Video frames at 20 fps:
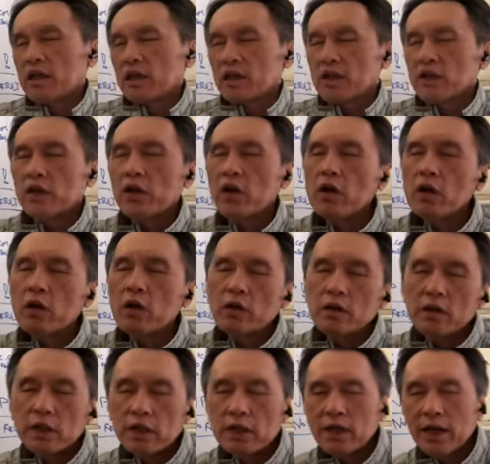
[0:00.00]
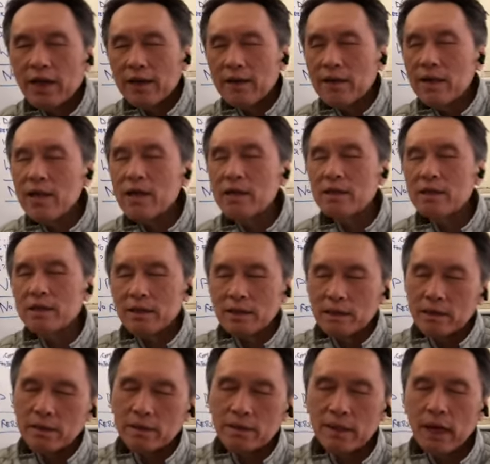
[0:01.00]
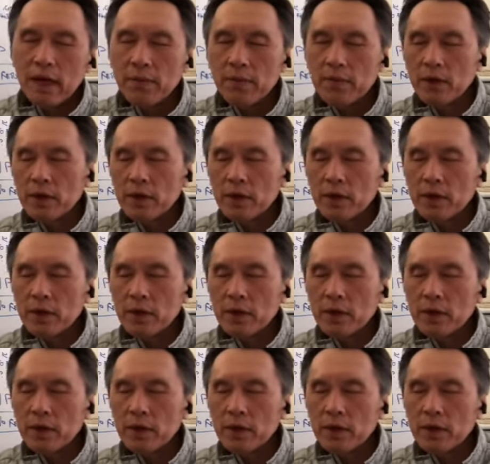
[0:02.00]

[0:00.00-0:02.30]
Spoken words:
So the Chinese, some